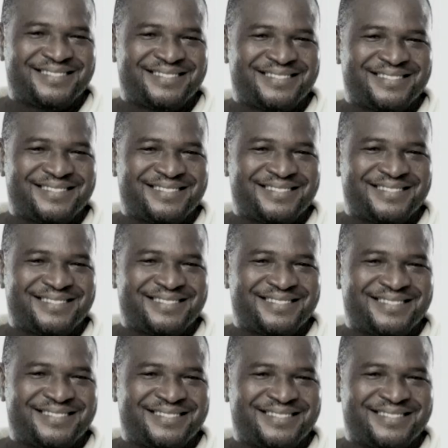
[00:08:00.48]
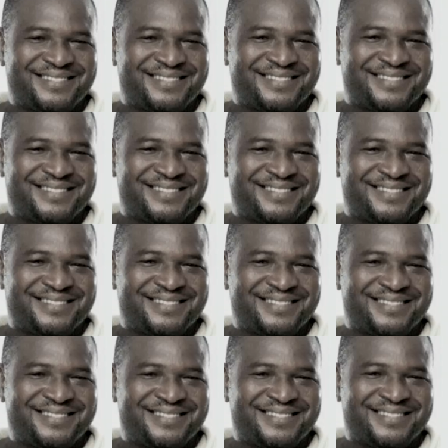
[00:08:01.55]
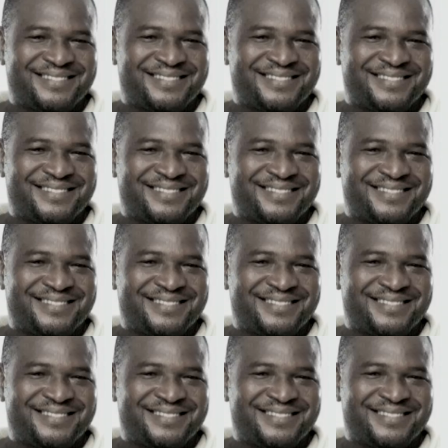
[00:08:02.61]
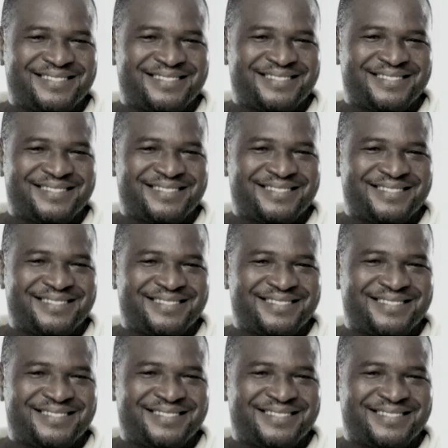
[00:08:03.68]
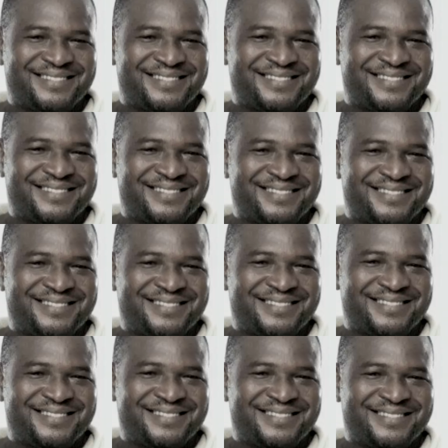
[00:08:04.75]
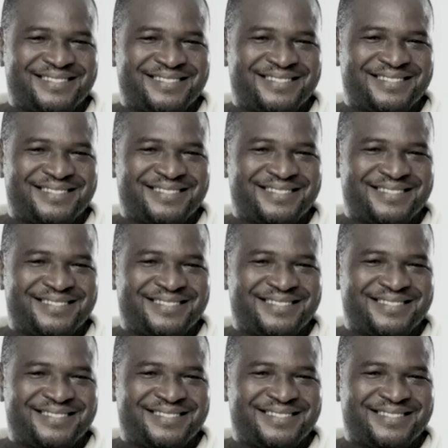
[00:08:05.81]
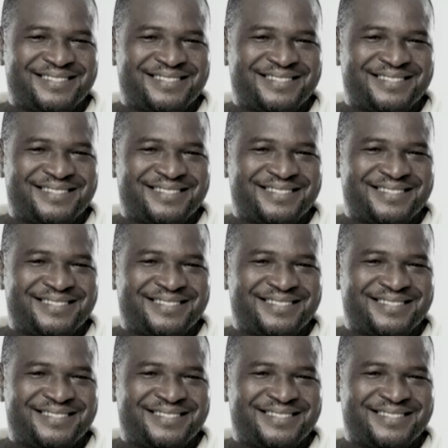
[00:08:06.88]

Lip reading: The person shown says nothing.